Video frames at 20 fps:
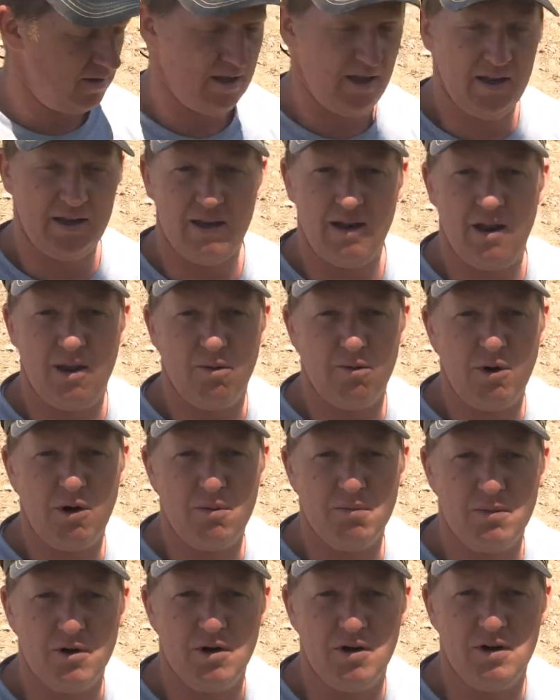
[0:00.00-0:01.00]
It
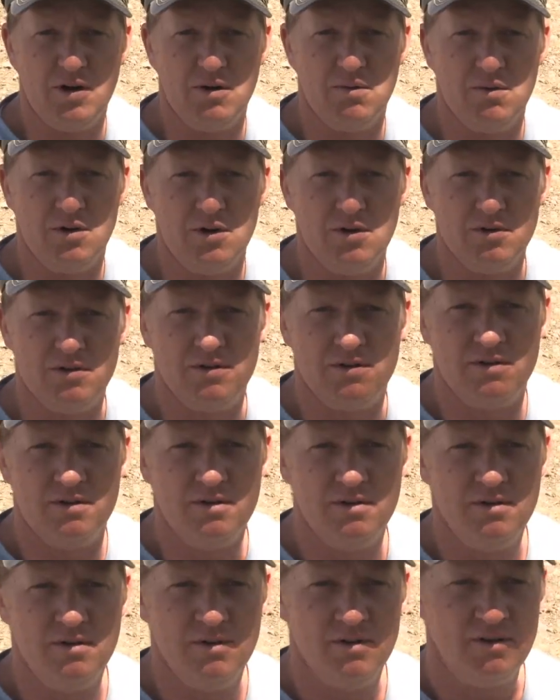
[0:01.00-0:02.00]
won't burn your roots,
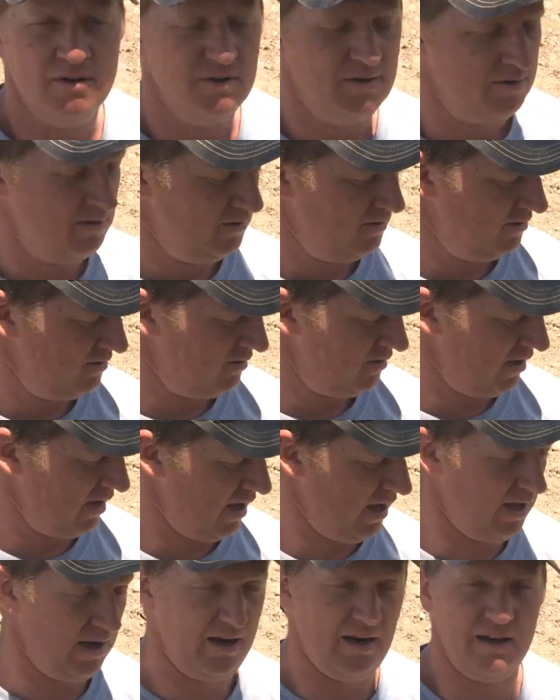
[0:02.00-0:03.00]

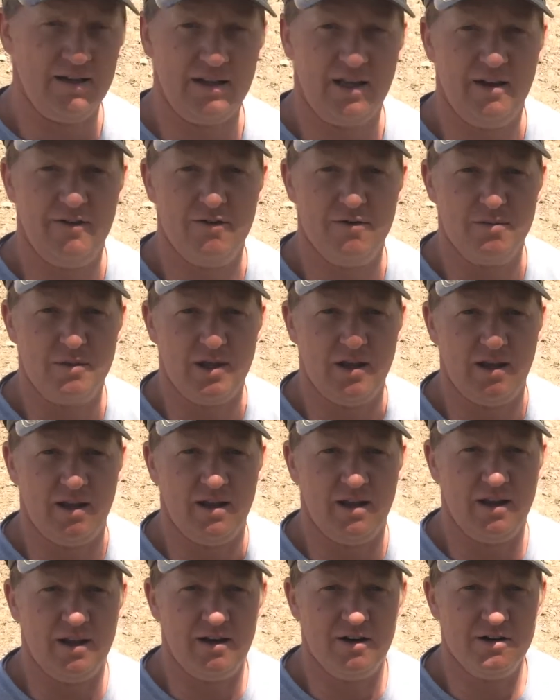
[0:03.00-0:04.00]
and it'll give them
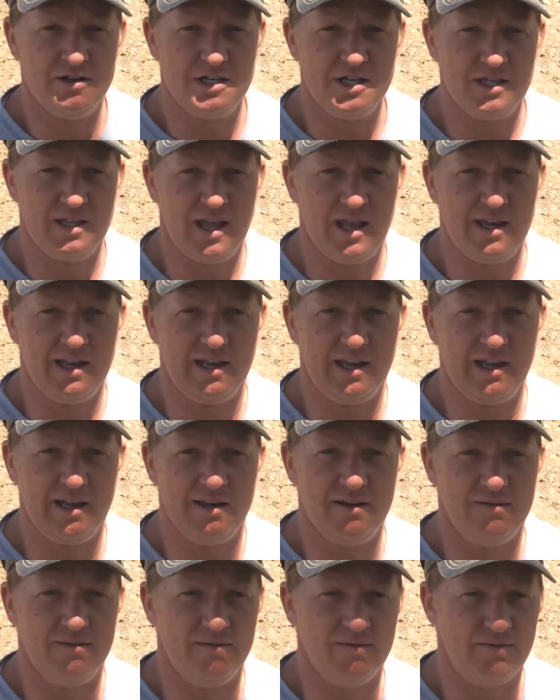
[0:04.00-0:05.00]
the energy they
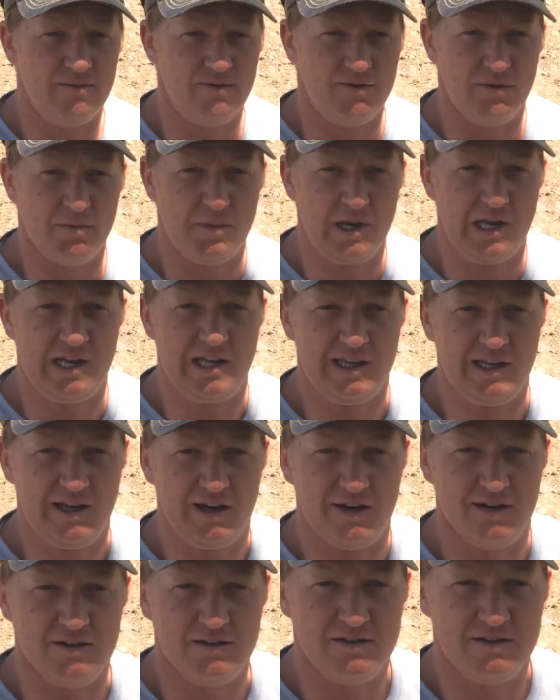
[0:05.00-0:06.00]
need for many
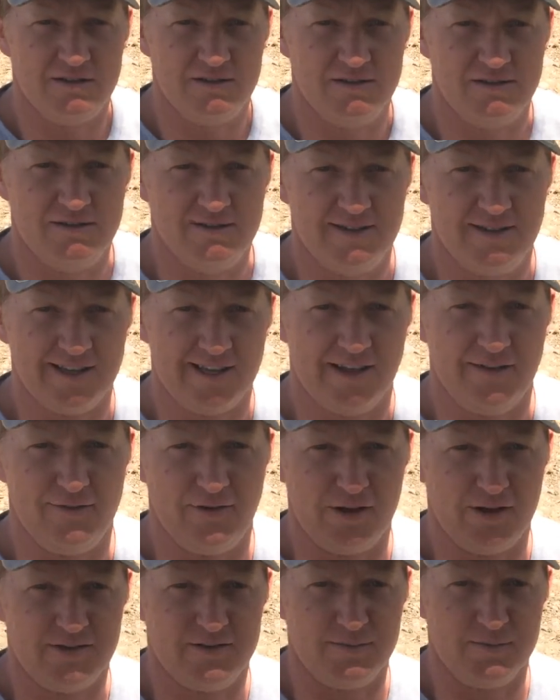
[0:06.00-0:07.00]
years to give
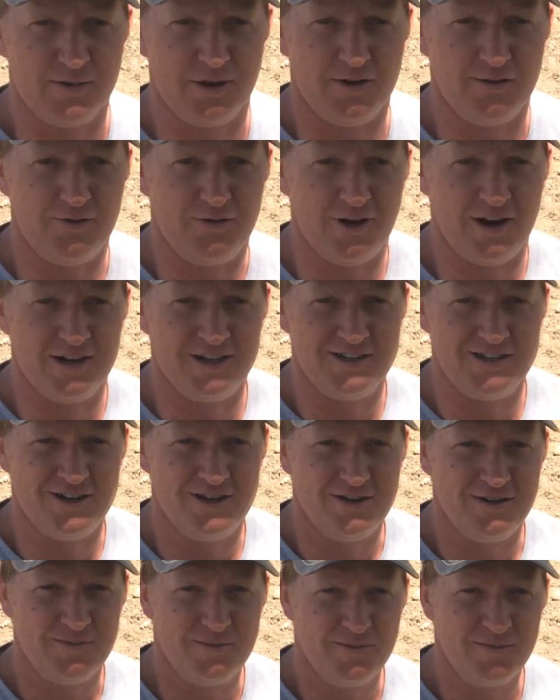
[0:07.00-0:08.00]
you some good fresh
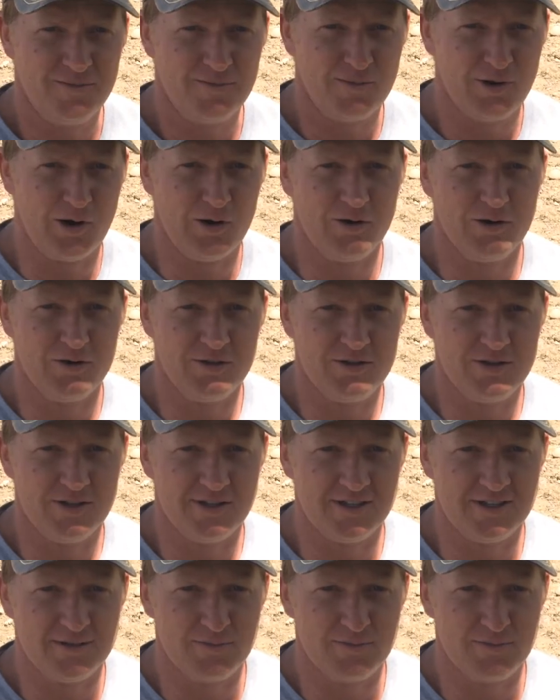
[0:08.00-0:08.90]
produce in the